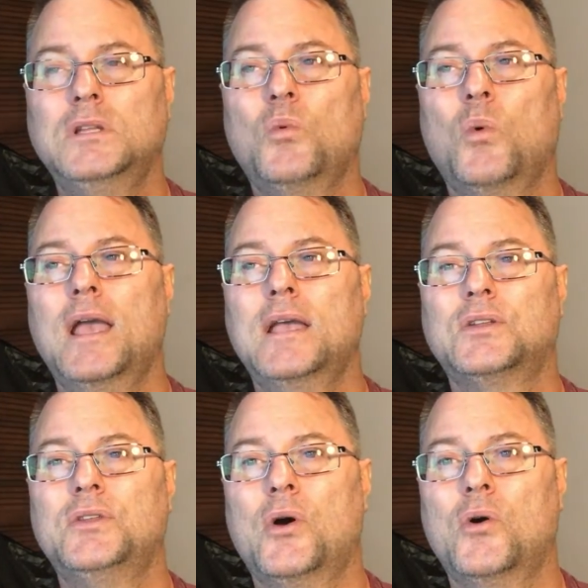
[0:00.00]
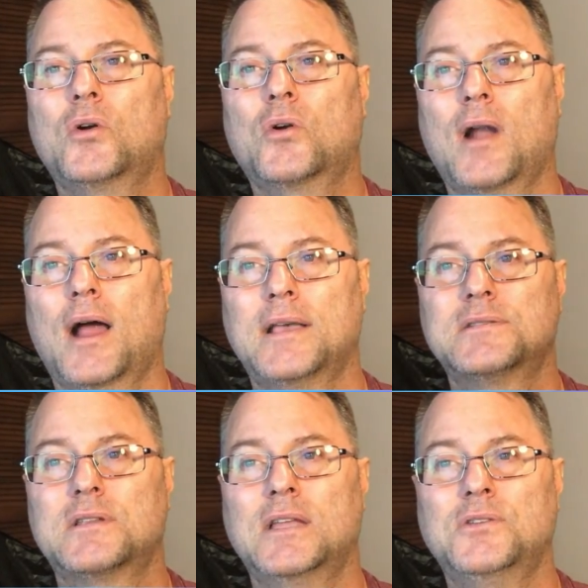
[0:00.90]
and to experience the mighty
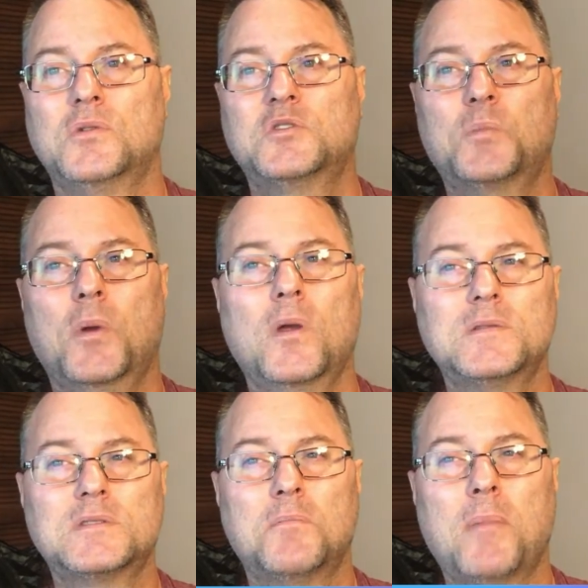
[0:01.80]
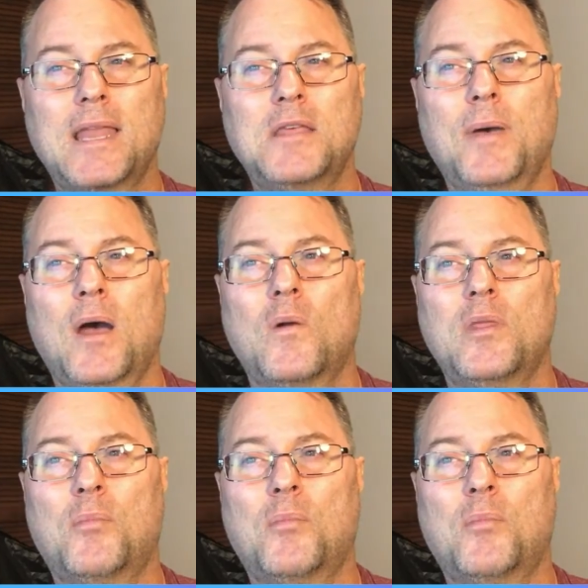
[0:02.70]
power that brought him back to life again,